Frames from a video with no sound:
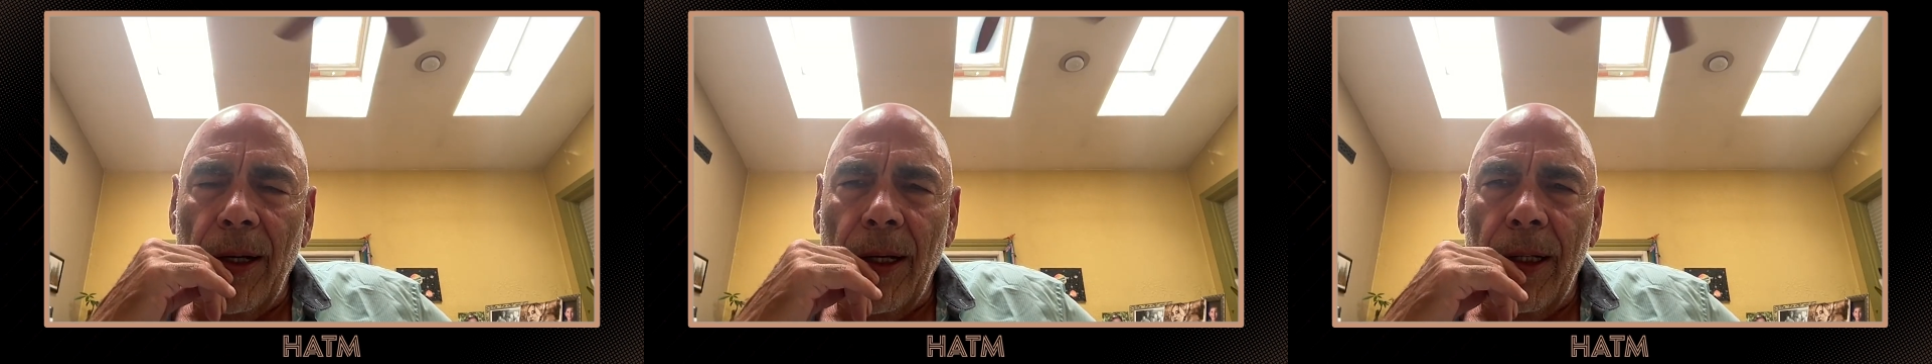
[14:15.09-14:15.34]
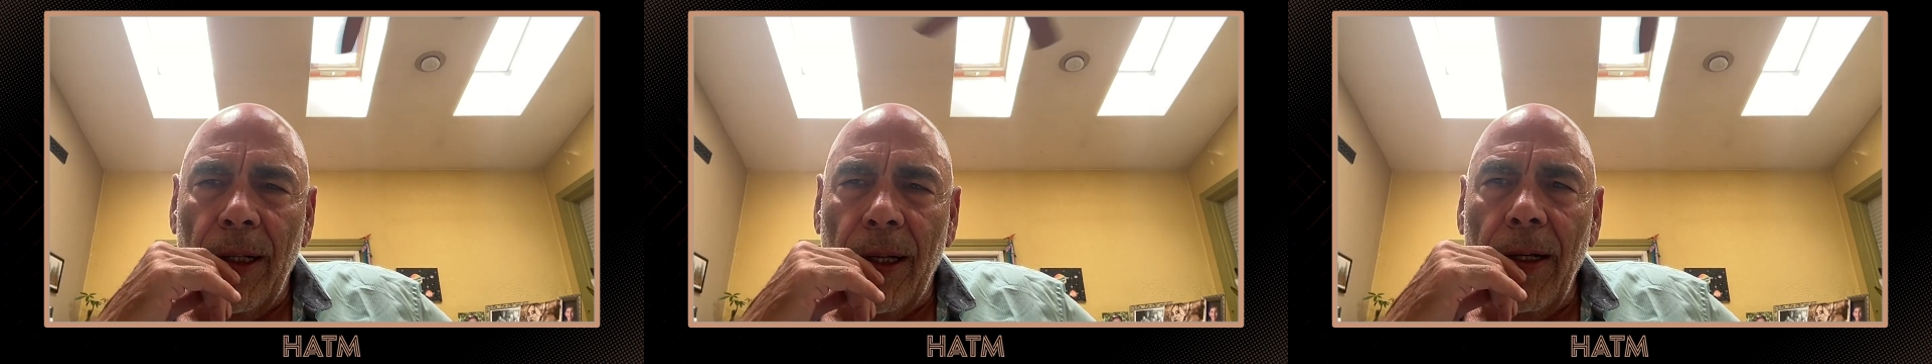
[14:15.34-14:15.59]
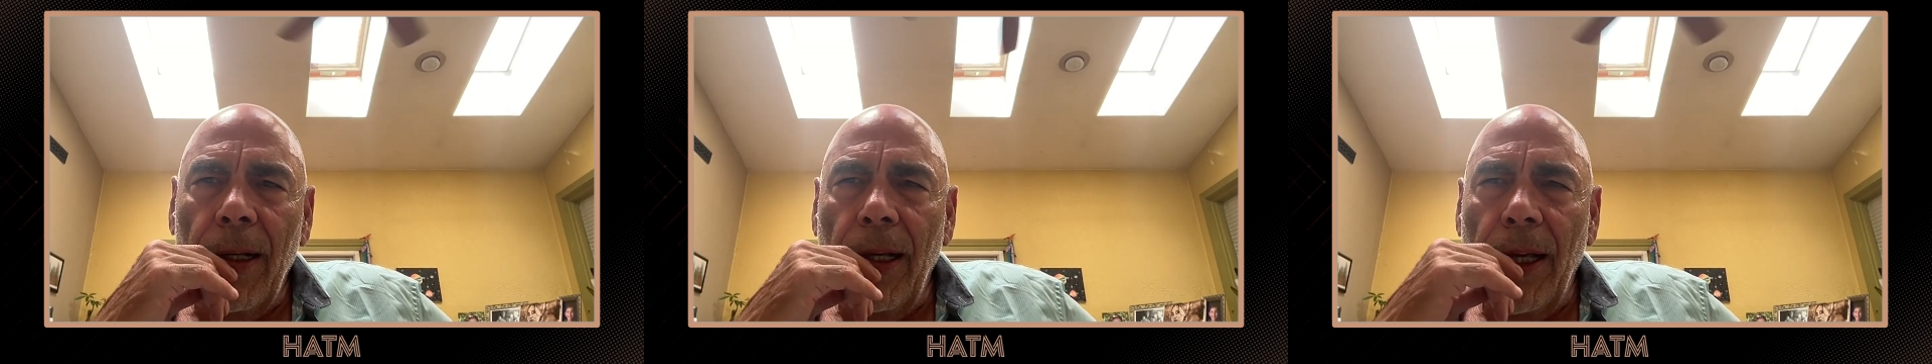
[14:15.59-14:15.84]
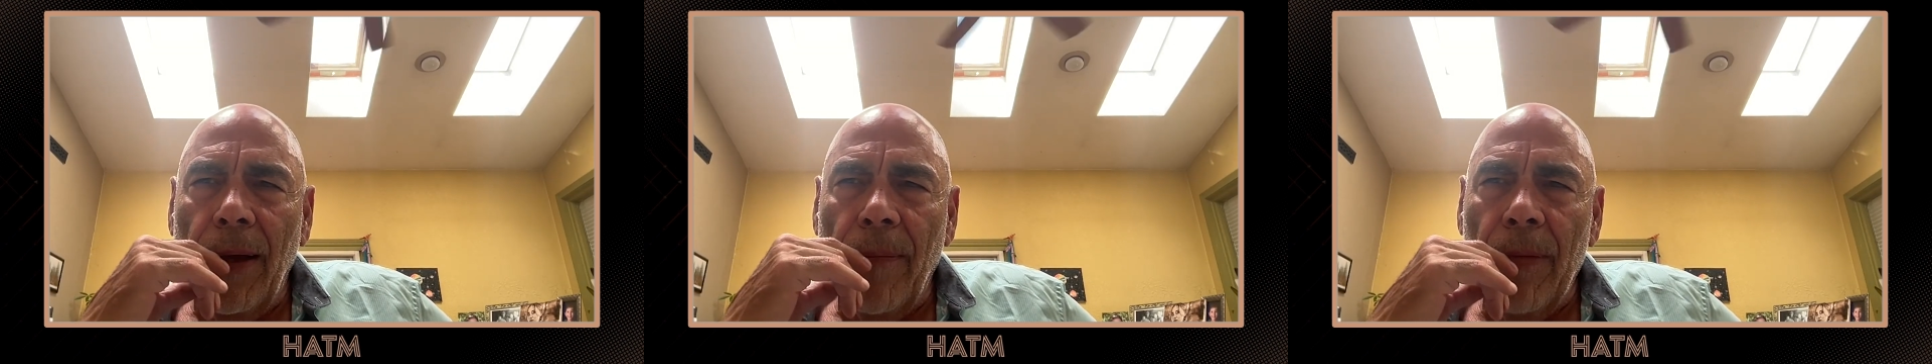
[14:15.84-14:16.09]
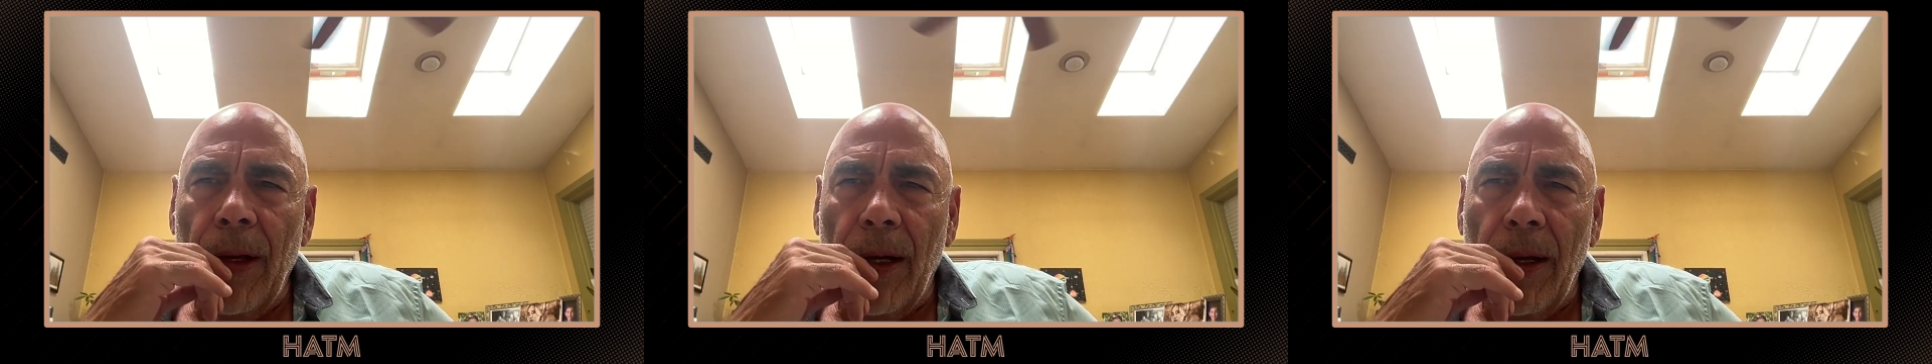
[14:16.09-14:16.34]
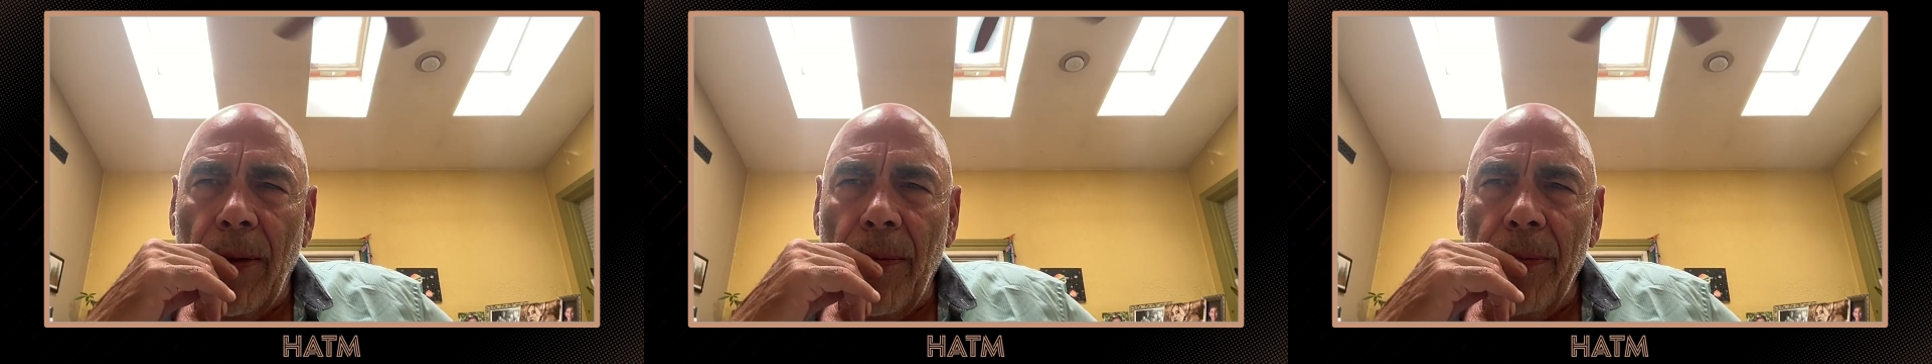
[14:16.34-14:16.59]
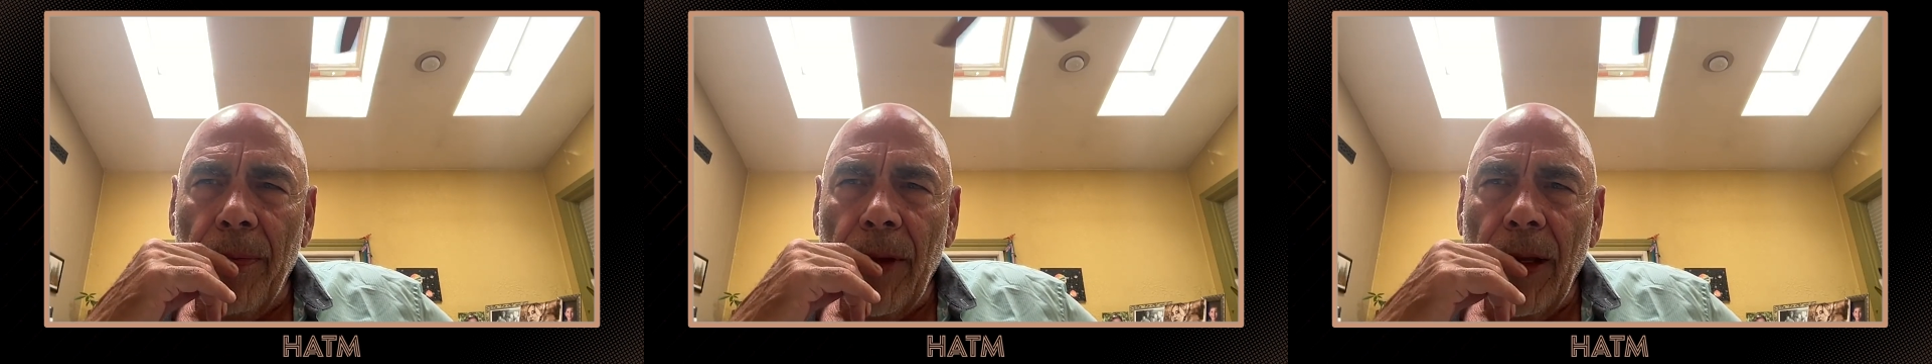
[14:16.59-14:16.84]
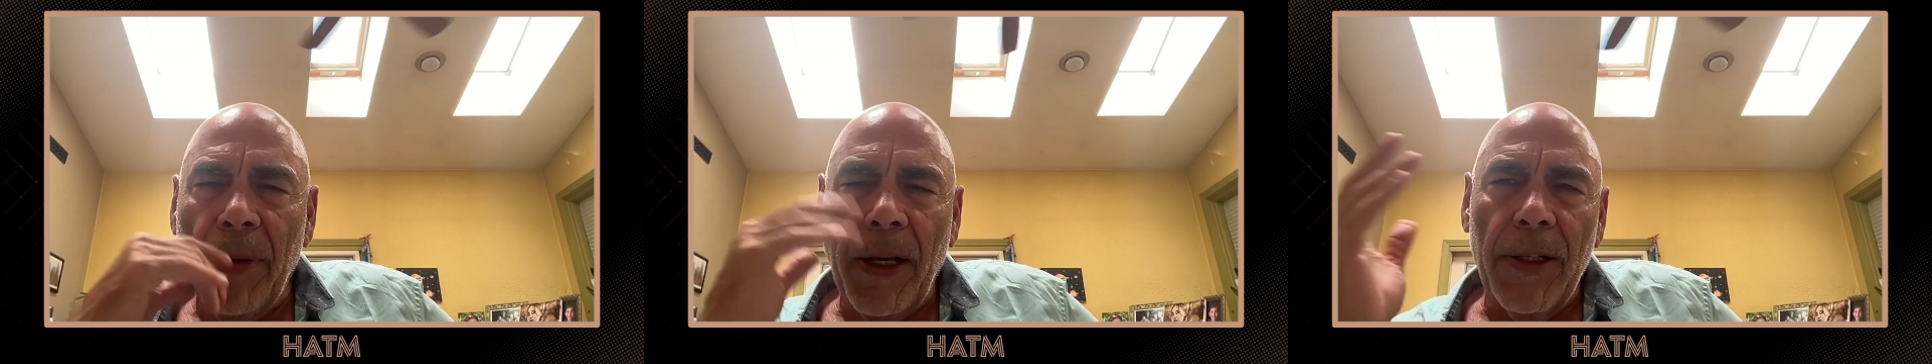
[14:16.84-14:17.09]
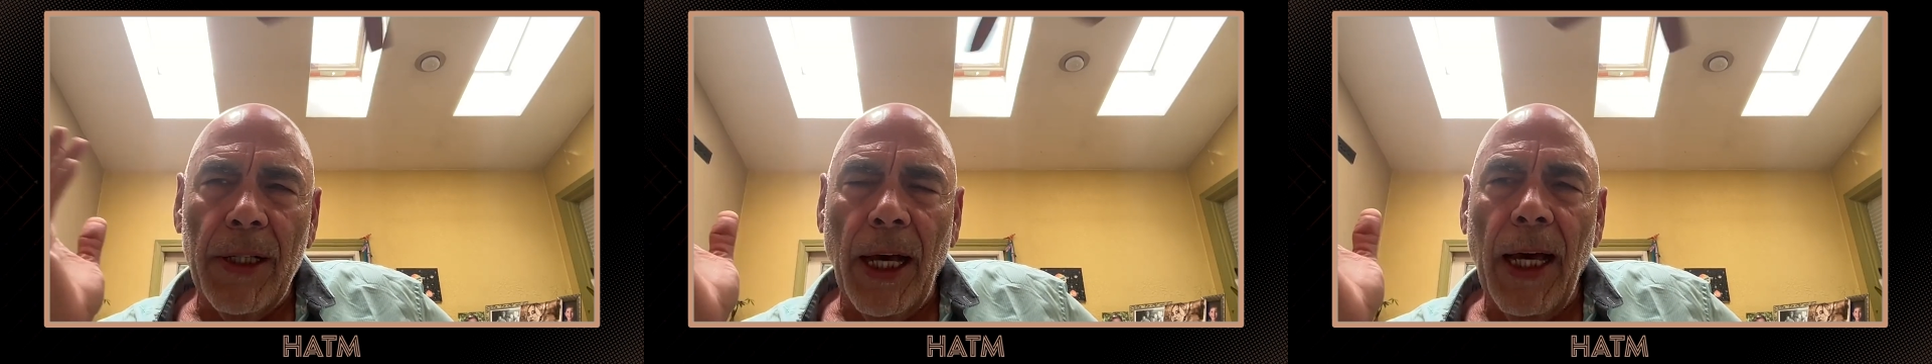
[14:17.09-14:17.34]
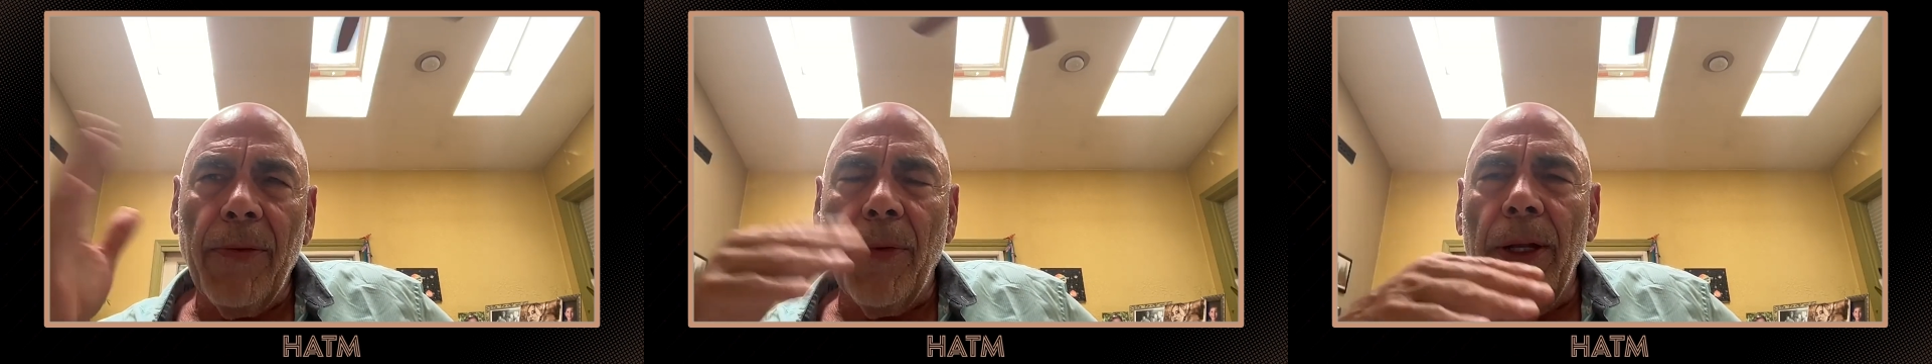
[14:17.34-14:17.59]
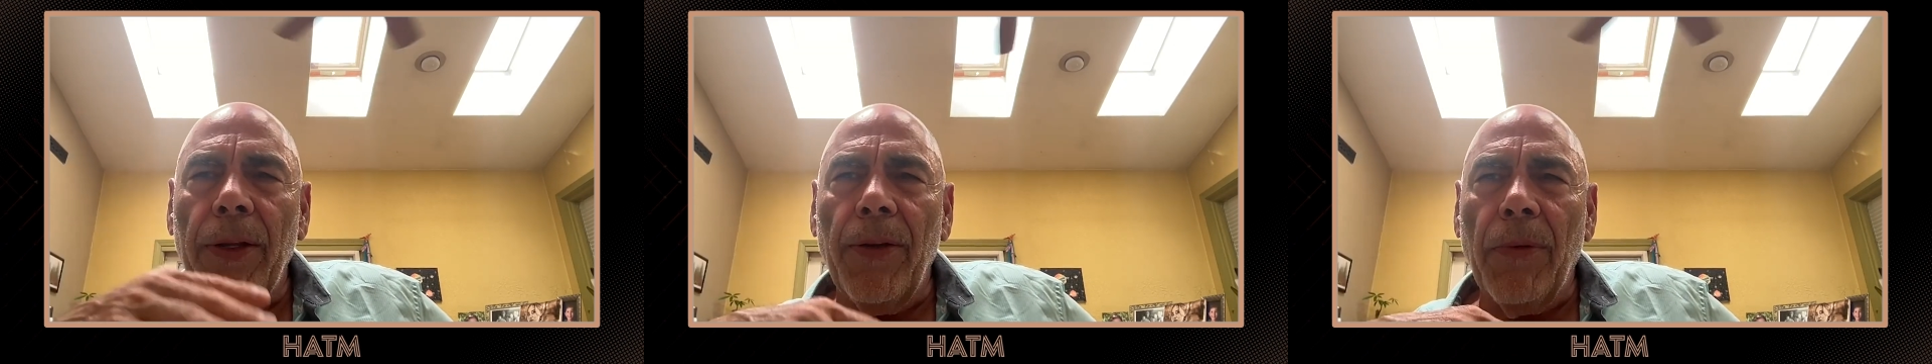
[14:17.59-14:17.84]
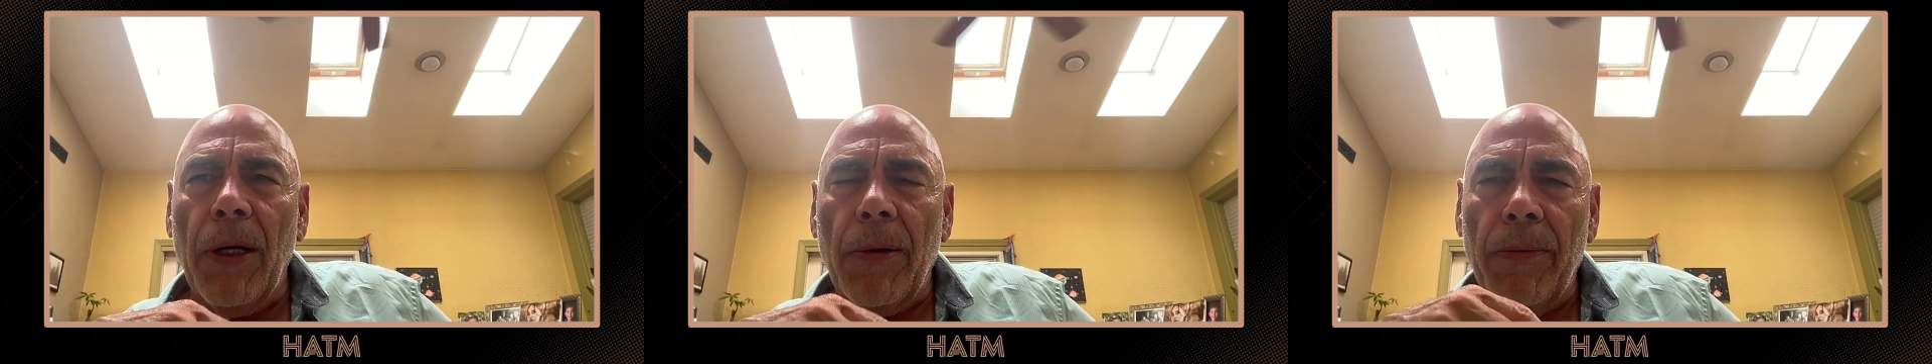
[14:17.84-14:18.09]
And because I had written